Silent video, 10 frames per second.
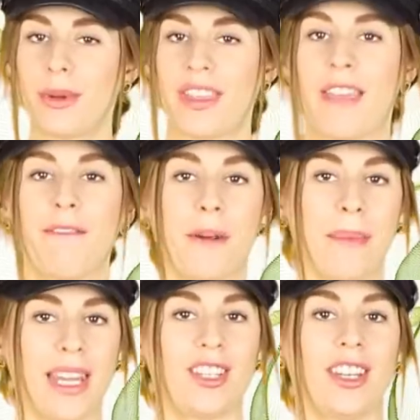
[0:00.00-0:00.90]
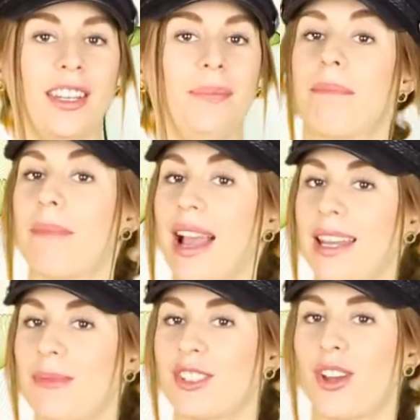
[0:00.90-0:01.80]
with information. My
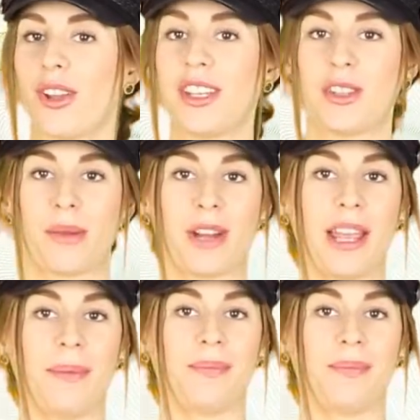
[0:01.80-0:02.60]
name is Charlotte Dobre.